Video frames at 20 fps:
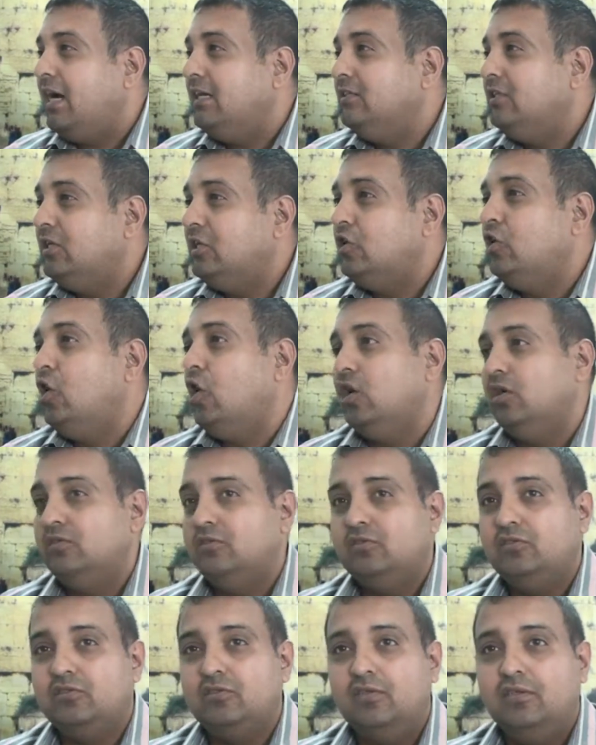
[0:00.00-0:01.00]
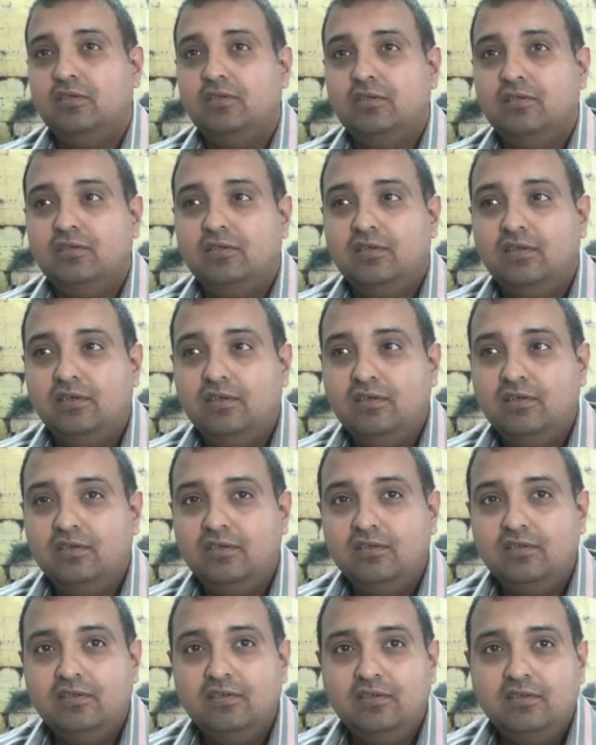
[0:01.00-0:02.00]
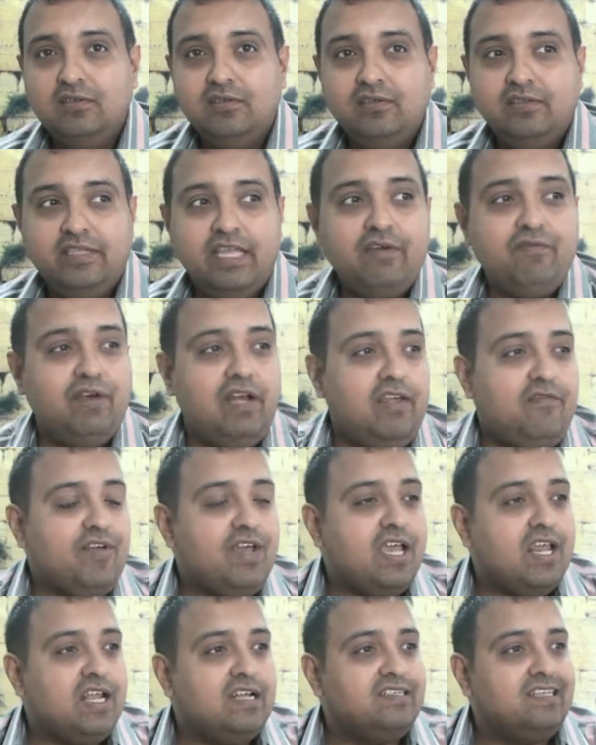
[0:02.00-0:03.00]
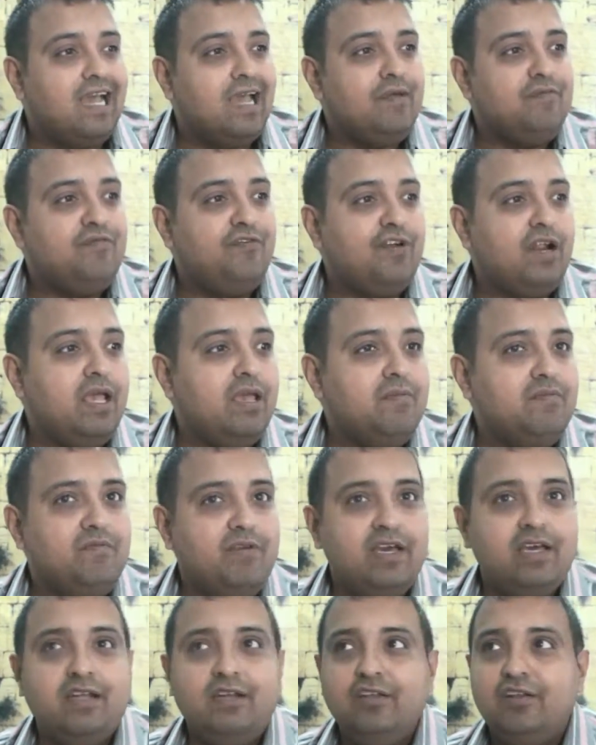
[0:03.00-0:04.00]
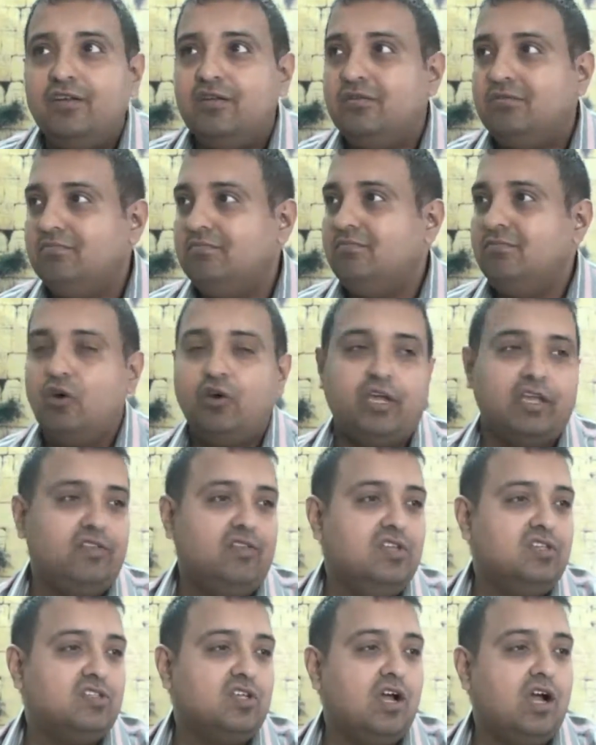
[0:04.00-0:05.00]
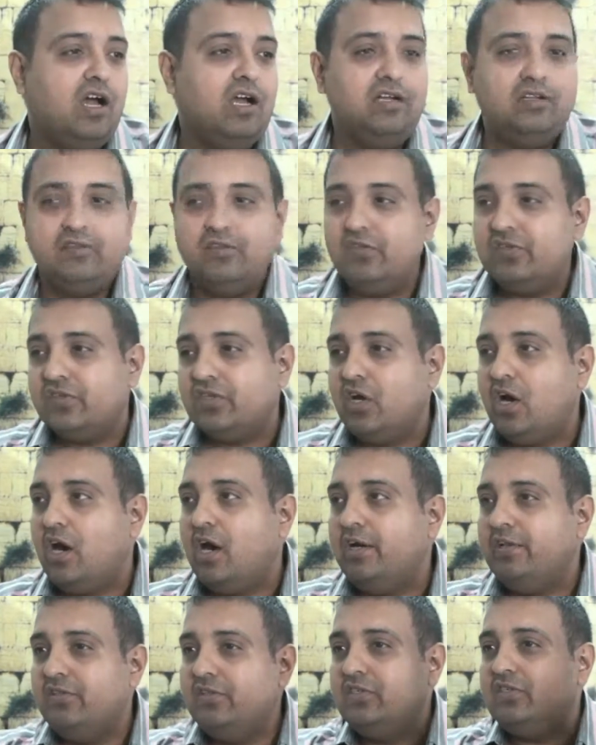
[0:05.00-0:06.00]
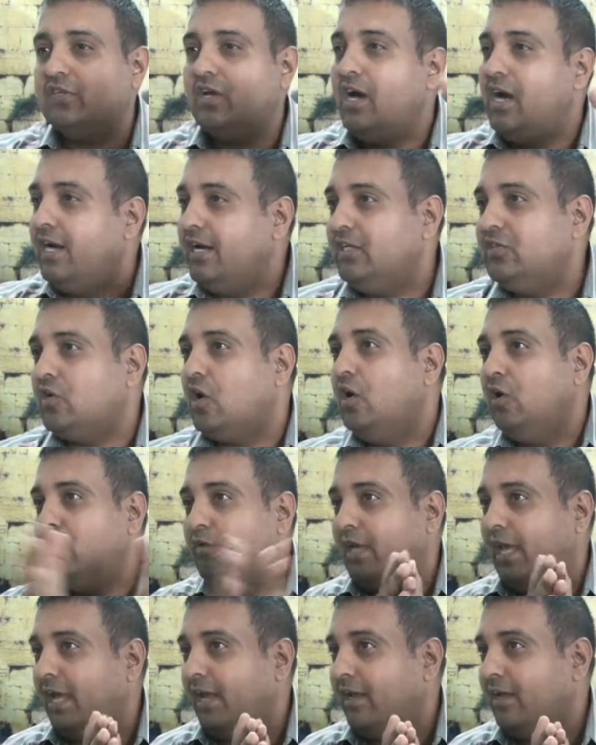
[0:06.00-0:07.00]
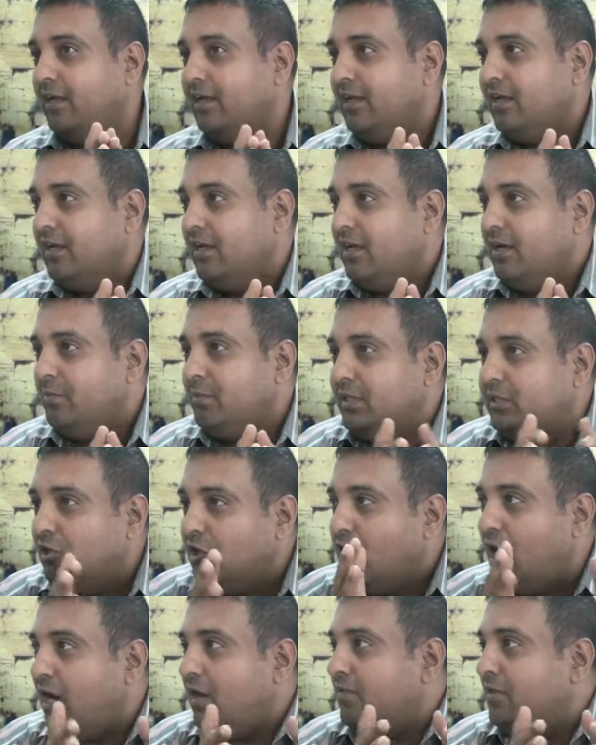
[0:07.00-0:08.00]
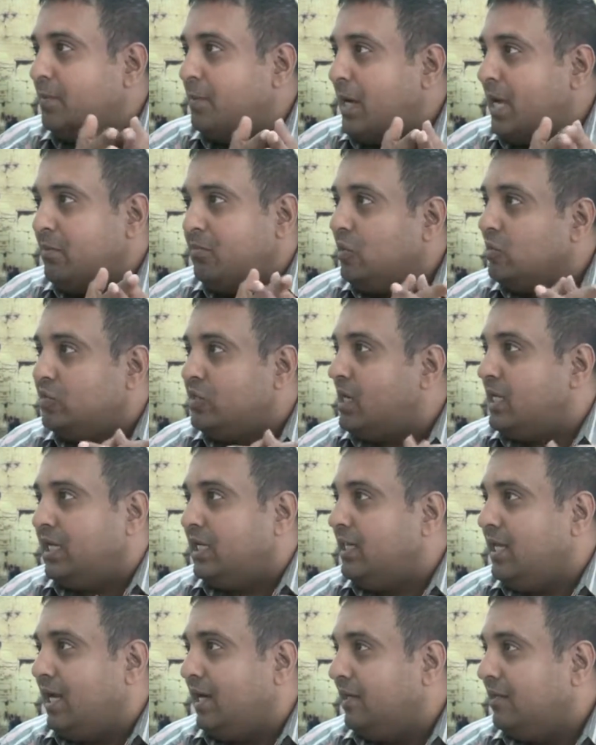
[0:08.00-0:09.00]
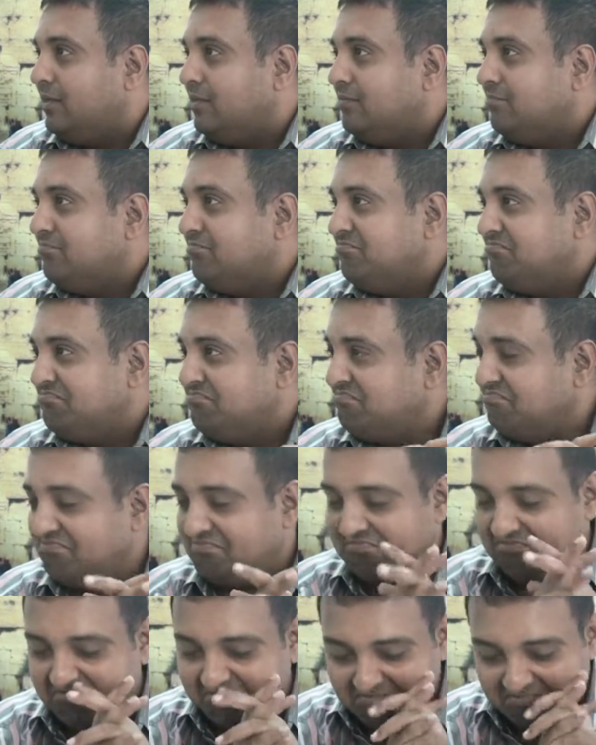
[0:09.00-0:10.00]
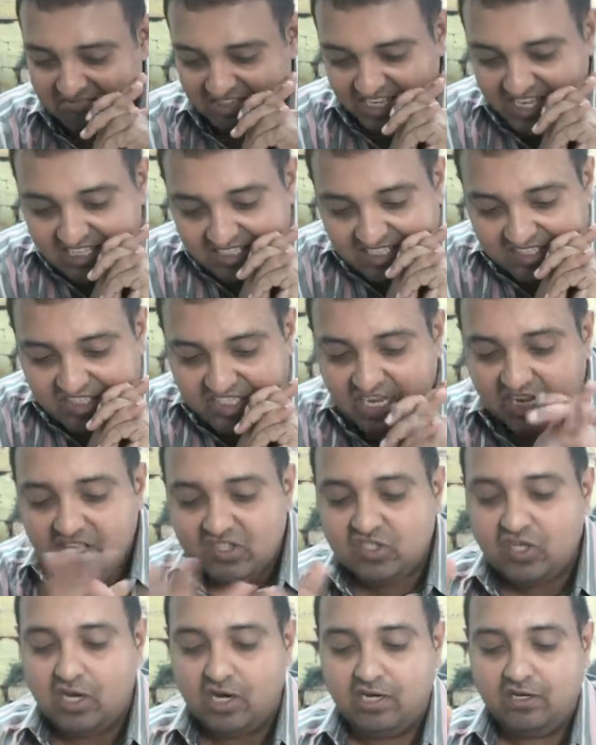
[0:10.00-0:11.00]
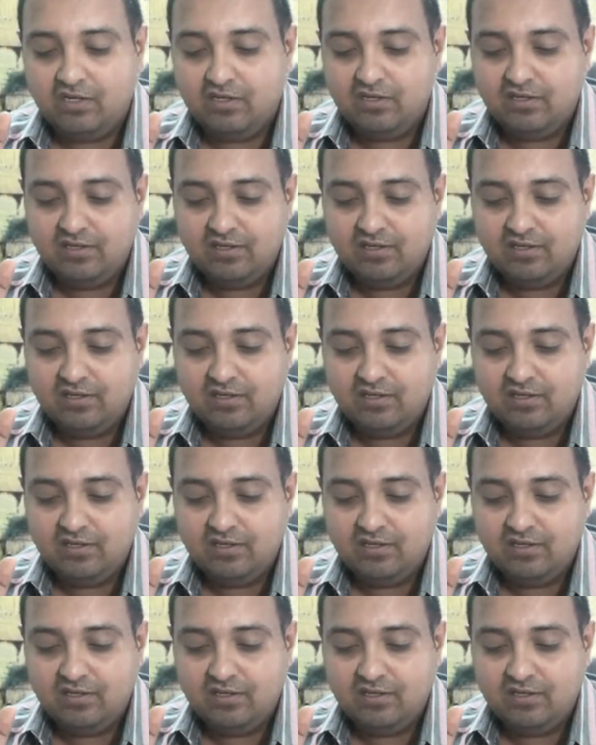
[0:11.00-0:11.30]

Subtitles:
other gods. They were living in a time frame where, you know, okay, this God, this God, this God, it's all okay. But the God of the Bible is not like that. He's a jealous God.